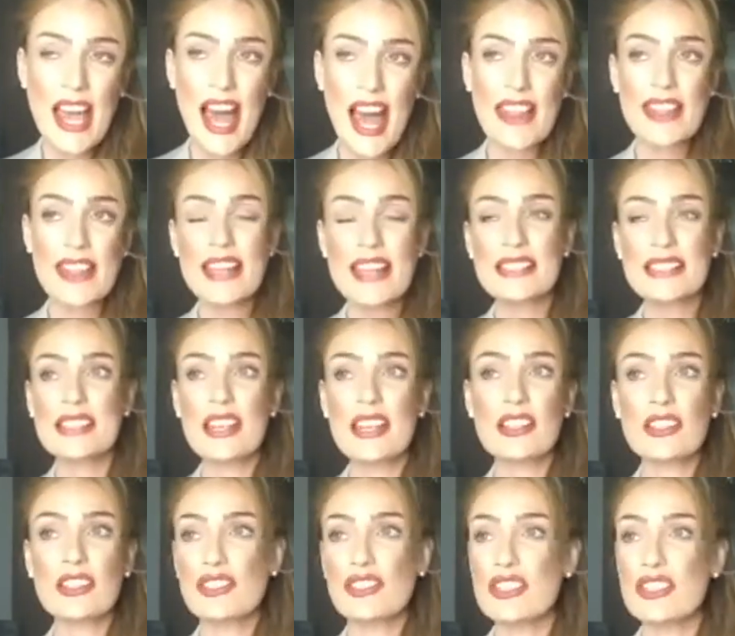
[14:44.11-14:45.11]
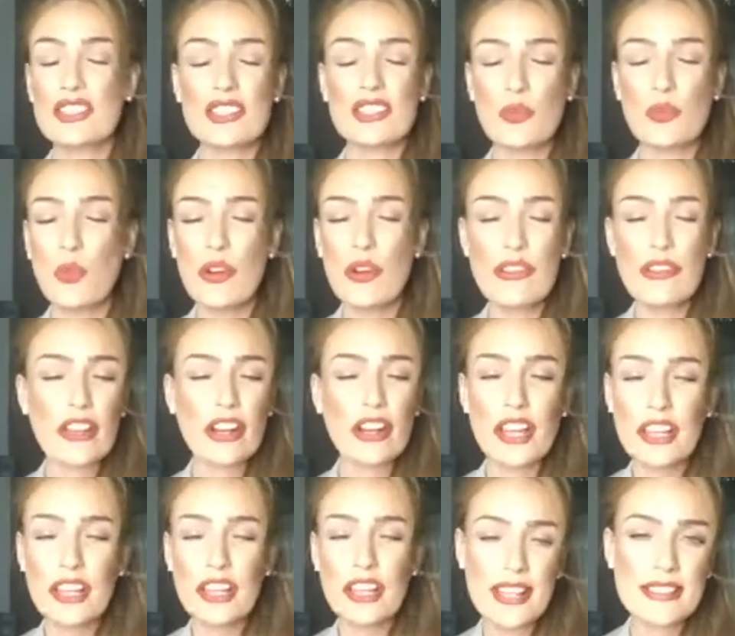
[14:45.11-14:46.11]
And that's just one of the
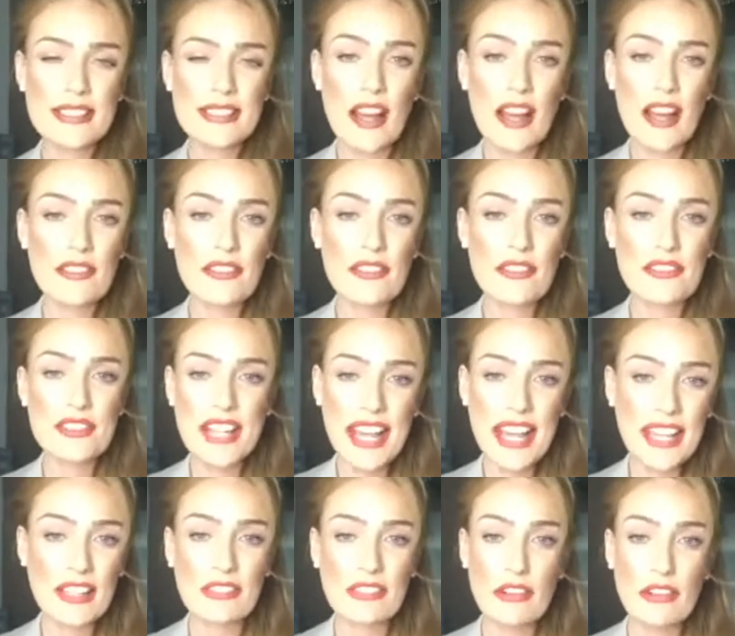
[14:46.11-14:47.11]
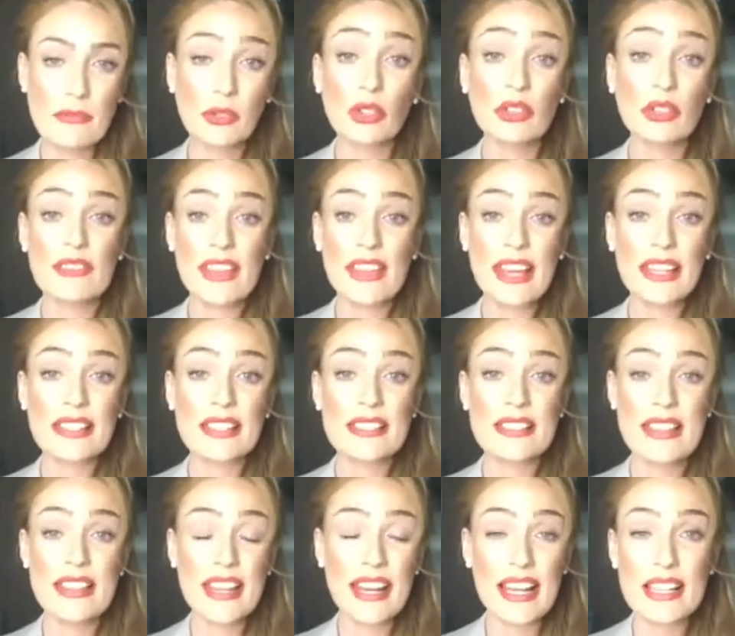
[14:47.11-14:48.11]
learnings that I've taken from all of this in
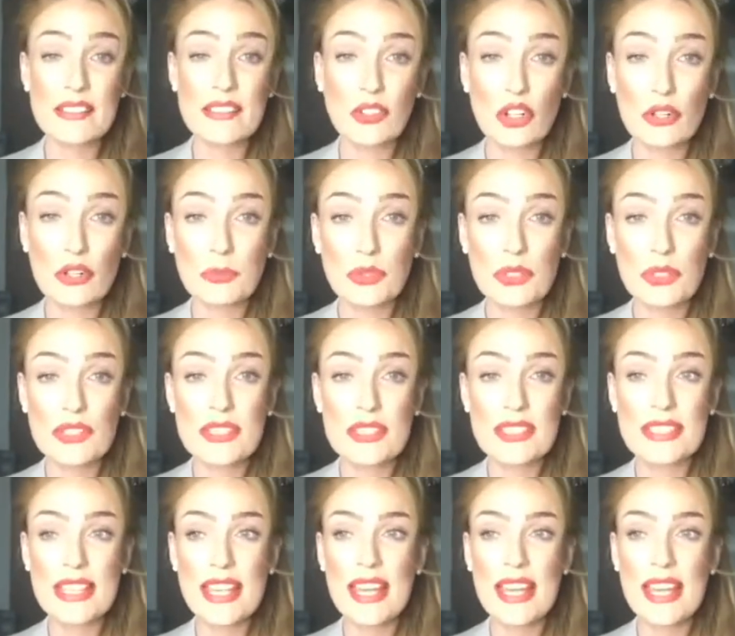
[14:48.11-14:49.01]
the last 4 months,